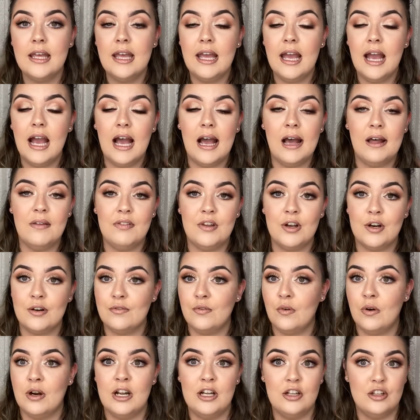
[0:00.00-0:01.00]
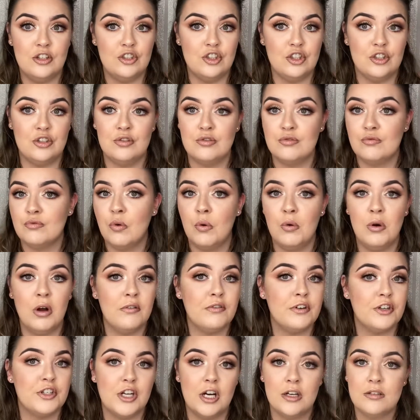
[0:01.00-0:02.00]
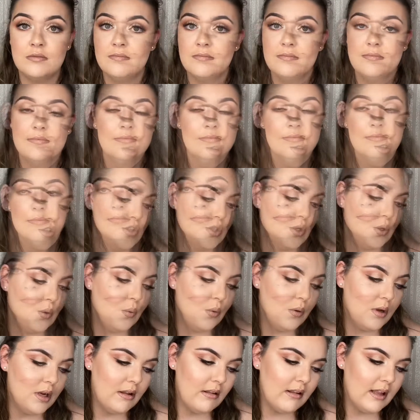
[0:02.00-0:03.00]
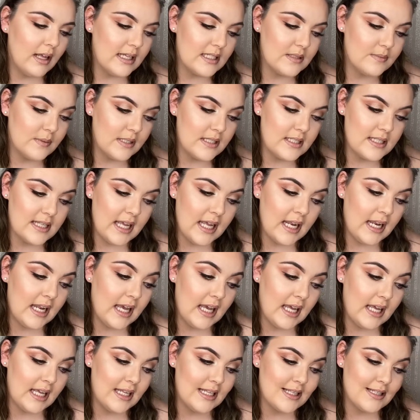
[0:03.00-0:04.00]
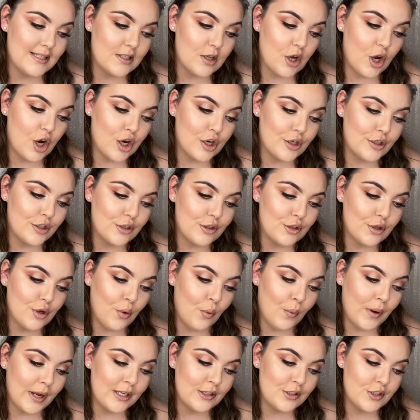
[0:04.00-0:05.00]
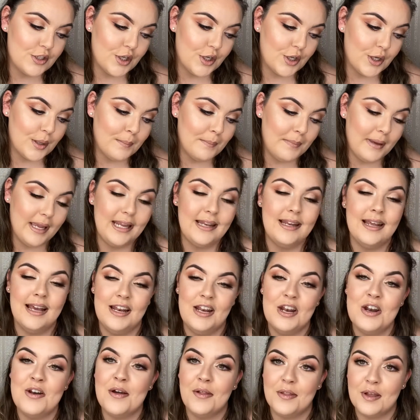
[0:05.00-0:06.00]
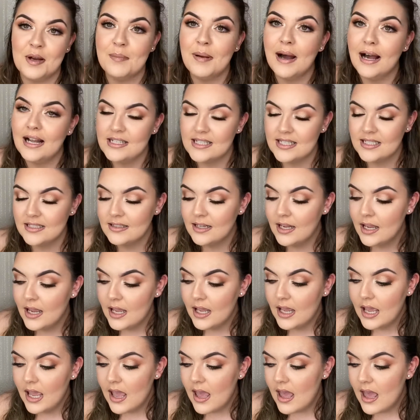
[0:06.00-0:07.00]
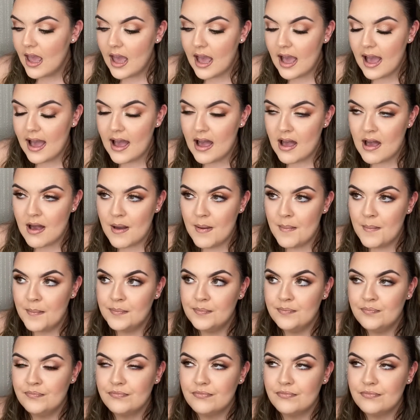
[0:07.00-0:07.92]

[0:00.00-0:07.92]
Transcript: and therefore it'll just roll off your tongue. So one of the last ones then is, are you going to compete in another pageant? To